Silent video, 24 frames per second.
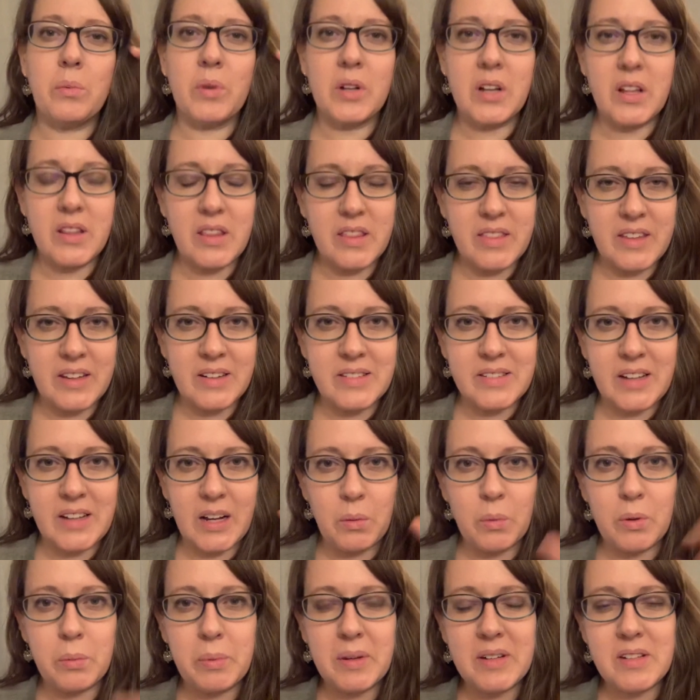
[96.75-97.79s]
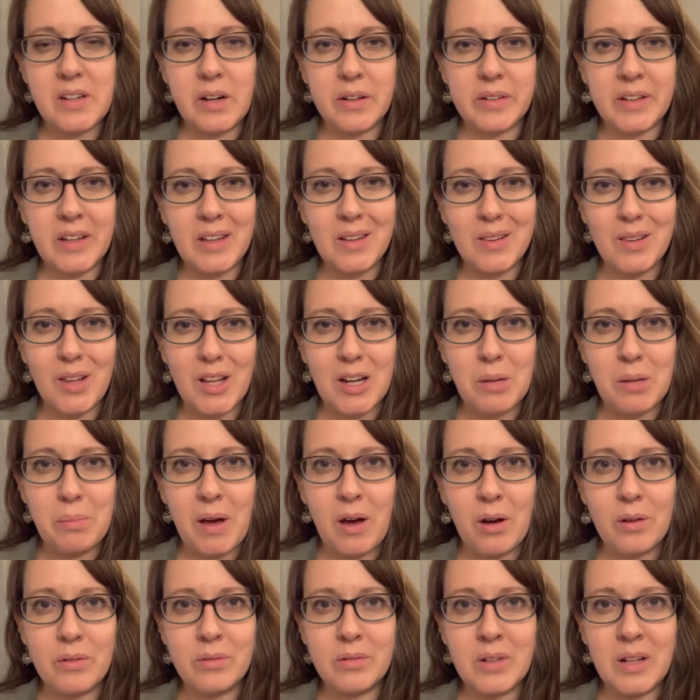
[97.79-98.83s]
of the things that I will be talking a lot
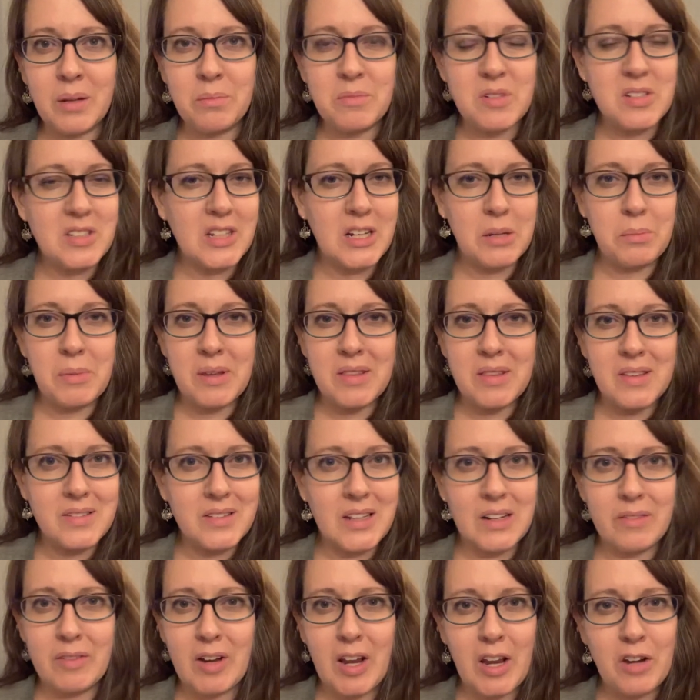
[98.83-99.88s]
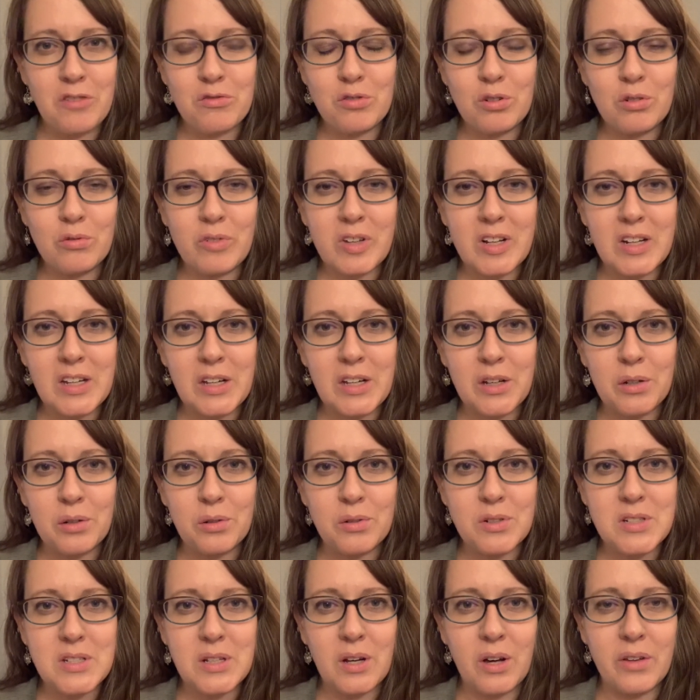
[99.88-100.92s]
about, I'm just going to make this kind of an intro video
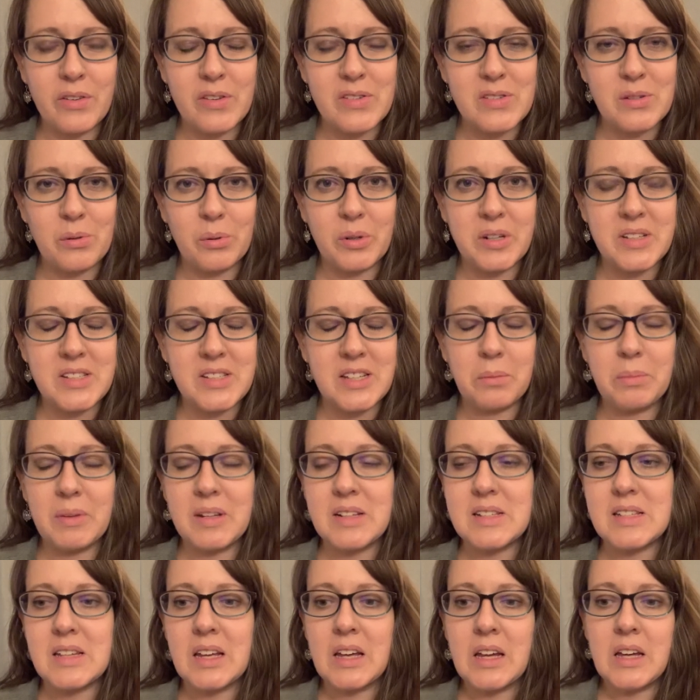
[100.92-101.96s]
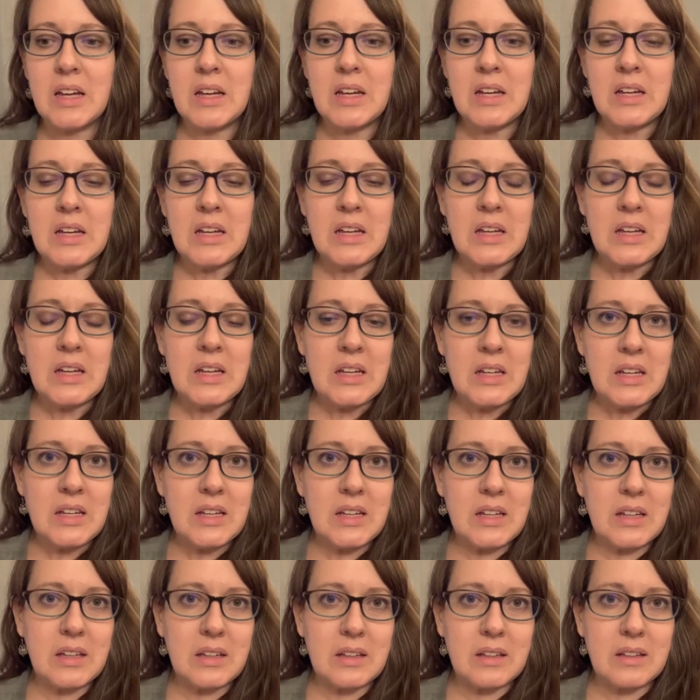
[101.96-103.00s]
to all the story segments,
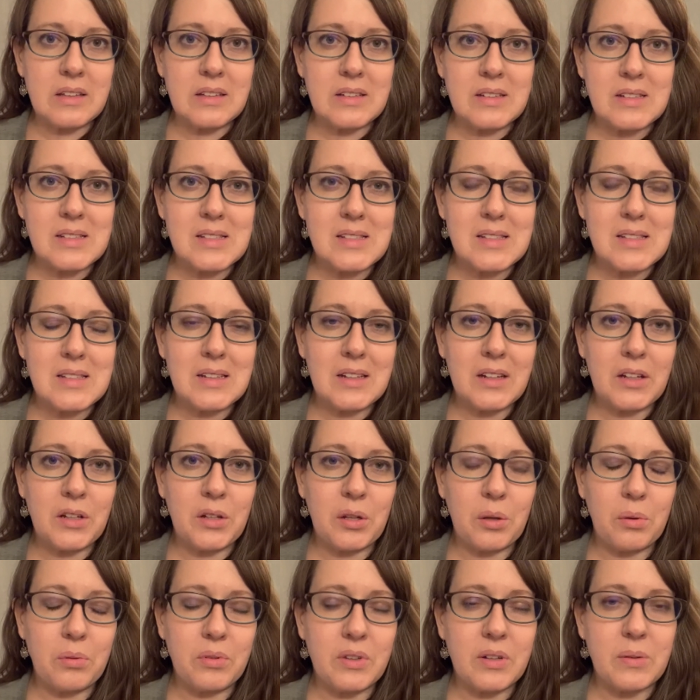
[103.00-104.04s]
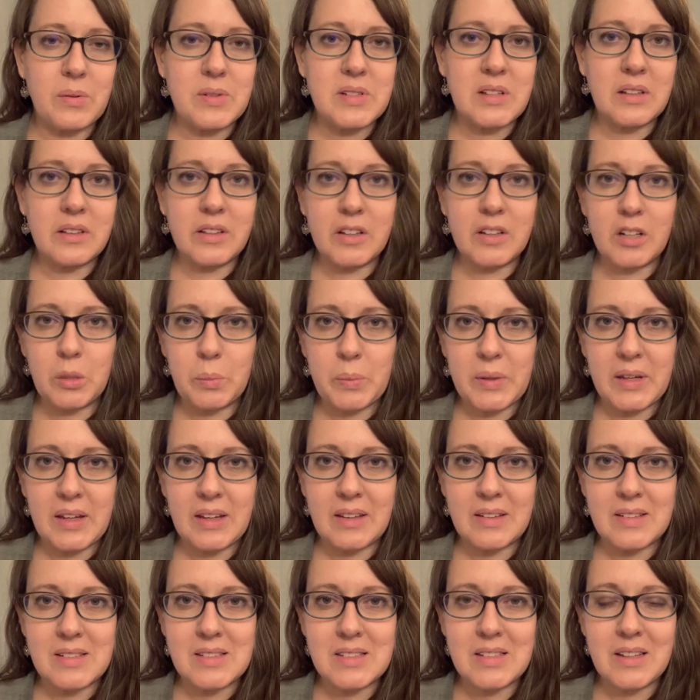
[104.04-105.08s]
is, there was a little
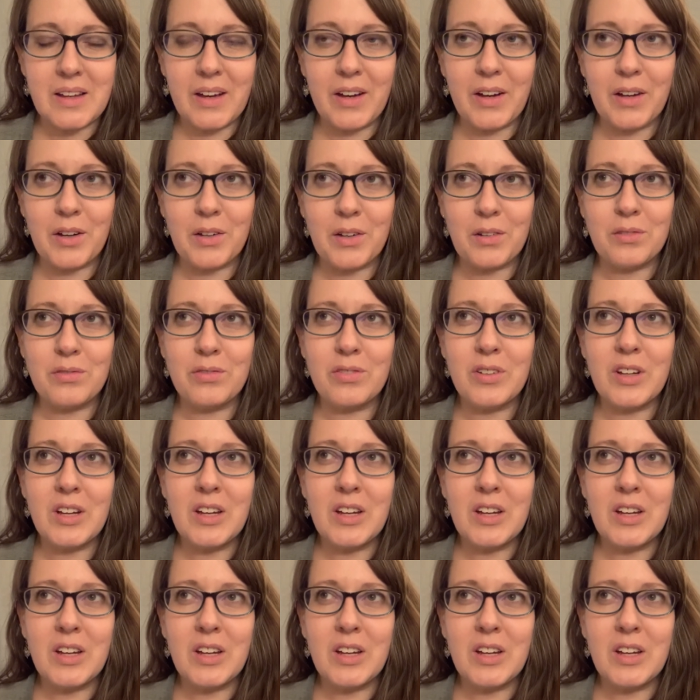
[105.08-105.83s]
piece of,